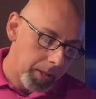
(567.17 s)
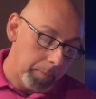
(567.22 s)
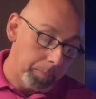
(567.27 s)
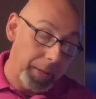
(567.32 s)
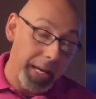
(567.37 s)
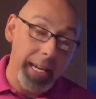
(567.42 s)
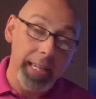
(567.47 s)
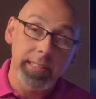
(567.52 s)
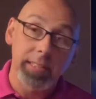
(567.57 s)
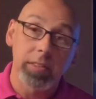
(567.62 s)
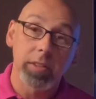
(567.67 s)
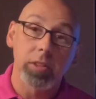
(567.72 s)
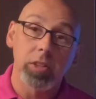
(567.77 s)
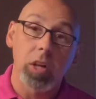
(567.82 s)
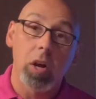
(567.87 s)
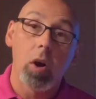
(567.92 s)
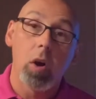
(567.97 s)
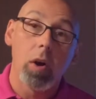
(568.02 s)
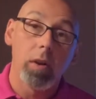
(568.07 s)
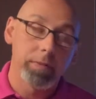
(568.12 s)
Pastors
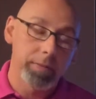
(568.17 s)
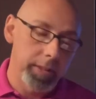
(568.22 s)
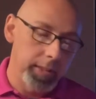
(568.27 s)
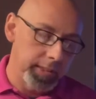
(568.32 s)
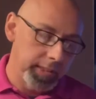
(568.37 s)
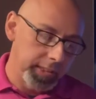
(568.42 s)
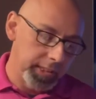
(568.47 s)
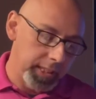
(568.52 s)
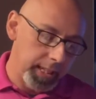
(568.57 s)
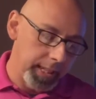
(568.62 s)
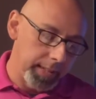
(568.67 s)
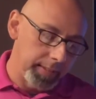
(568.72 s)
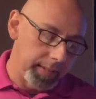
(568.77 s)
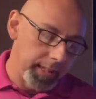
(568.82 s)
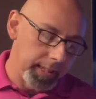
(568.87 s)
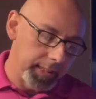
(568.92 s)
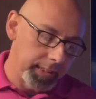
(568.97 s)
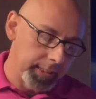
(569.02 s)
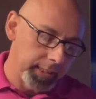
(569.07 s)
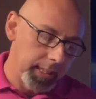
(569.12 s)
often said
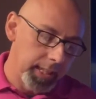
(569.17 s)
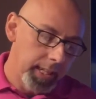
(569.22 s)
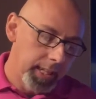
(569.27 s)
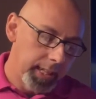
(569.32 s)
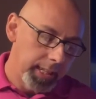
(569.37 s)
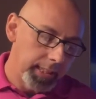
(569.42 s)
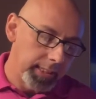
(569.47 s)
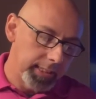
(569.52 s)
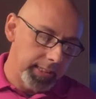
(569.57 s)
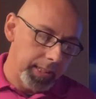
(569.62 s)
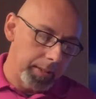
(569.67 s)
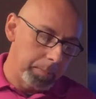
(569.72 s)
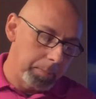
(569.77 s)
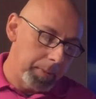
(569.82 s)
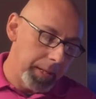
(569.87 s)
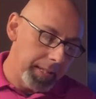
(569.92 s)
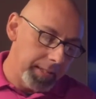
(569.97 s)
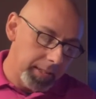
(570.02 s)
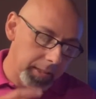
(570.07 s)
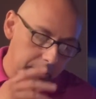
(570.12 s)
this. He said,
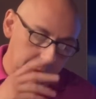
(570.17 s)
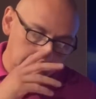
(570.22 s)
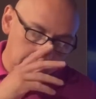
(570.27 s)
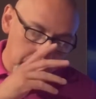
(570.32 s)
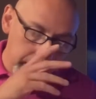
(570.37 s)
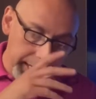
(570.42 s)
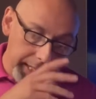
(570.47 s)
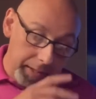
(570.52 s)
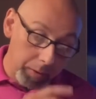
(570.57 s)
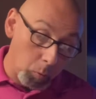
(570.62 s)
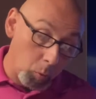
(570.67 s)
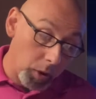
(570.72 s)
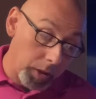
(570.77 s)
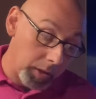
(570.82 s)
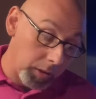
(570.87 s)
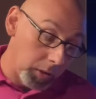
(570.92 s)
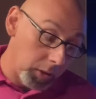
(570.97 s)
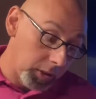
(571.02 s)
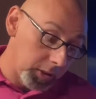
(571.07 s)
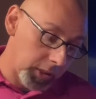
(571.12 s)
be the tree. And what
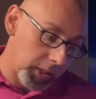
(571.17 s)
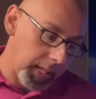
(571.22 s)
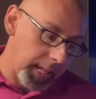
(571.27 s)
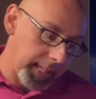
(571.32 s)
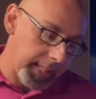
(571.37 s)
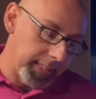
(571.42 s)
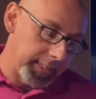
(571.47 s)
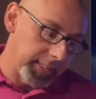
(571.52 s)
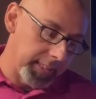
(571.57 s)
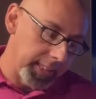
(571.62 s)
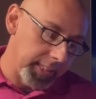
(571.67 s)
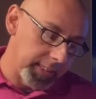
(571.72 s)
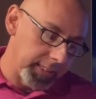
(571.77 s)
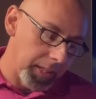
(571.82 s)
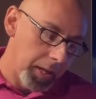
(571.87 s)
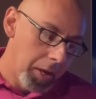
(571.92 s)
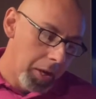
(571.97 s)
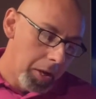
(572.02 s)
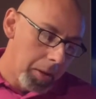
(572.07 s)
it looks like is this.